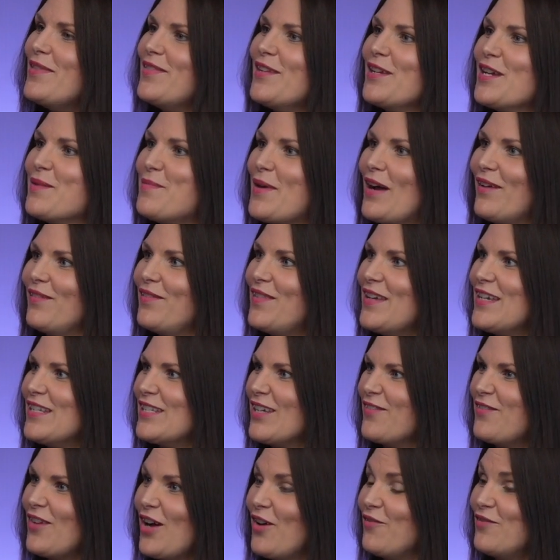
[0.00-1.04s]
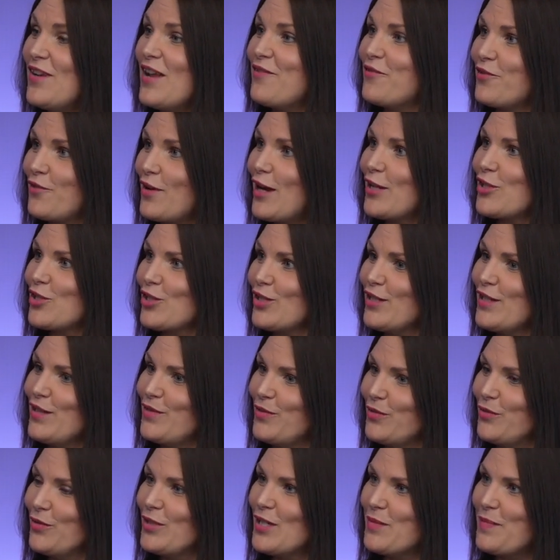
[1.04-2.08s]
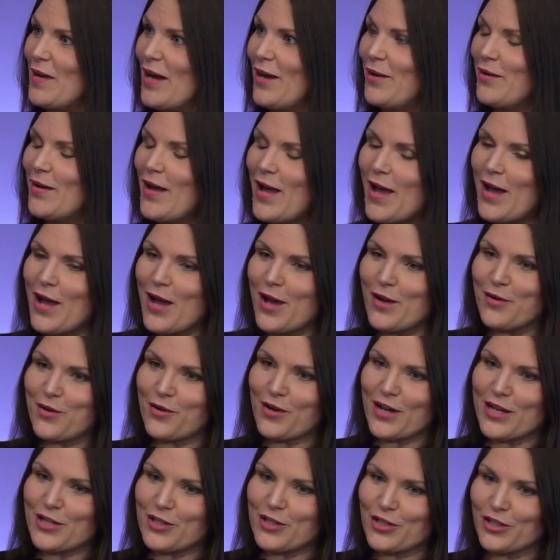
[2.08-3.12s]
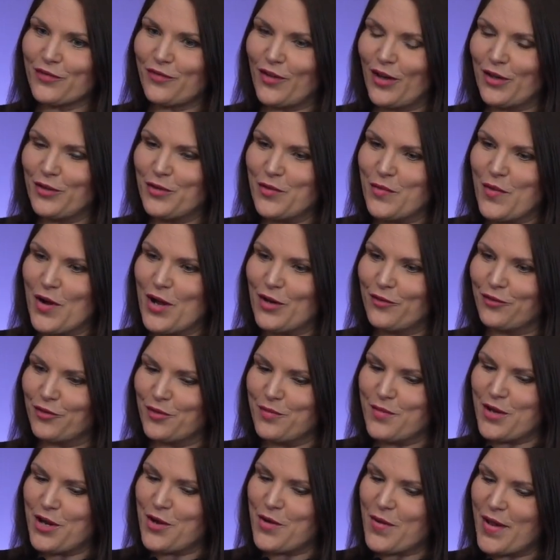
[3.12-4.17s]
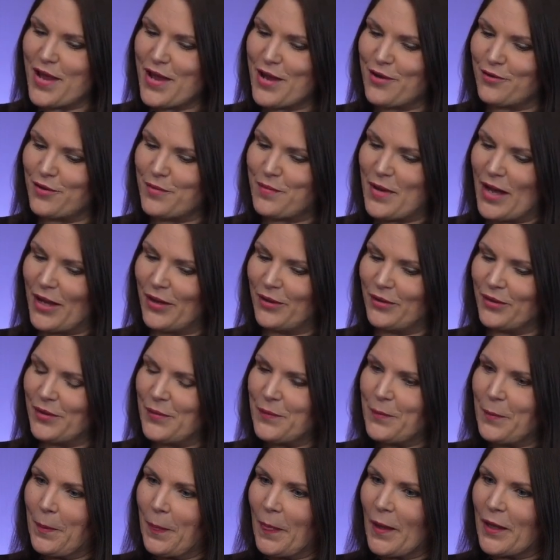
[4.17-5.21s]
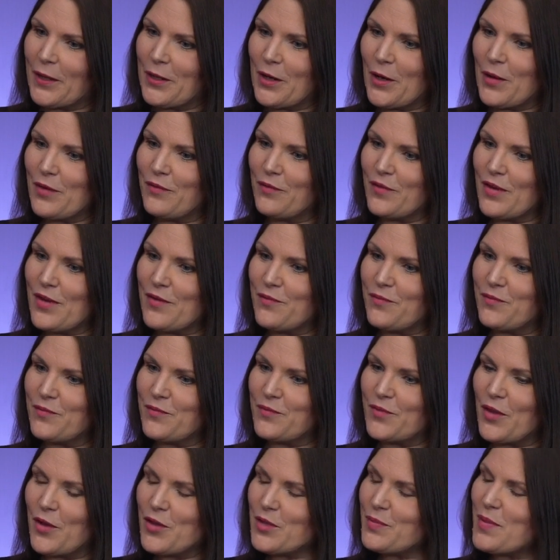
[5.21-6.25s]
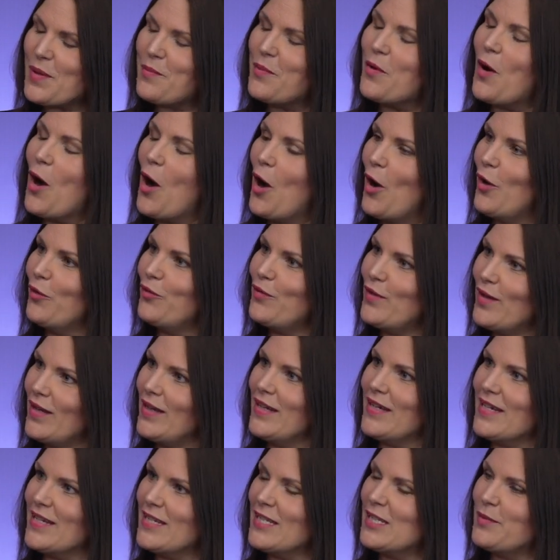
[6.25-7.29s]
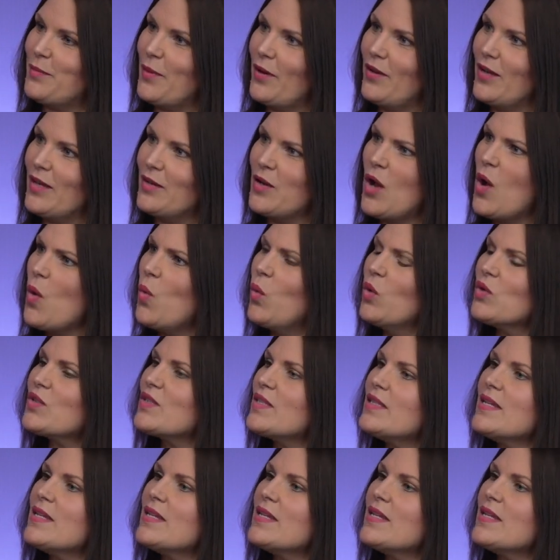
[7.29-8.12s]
me think about things I've never actually thought about. Craig, just final word from you here about, if those people are feeling inspired, what's